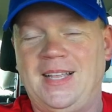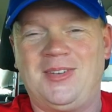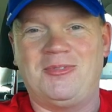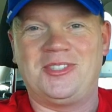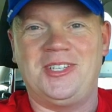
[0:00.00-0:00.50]

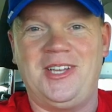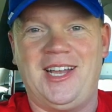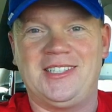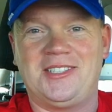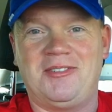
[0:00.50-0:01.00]
We'll see you
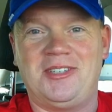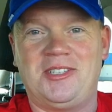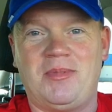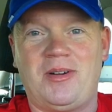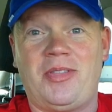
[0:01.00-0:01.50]
guys, as always,
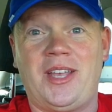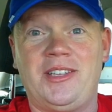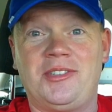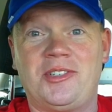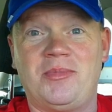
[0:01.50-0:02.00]
tomorrow.
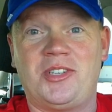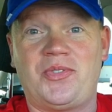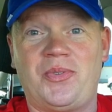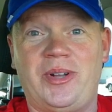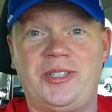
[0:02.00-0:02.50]
Thank you so much
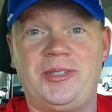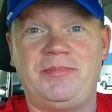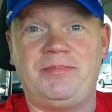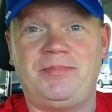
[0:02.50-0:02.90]
for watching.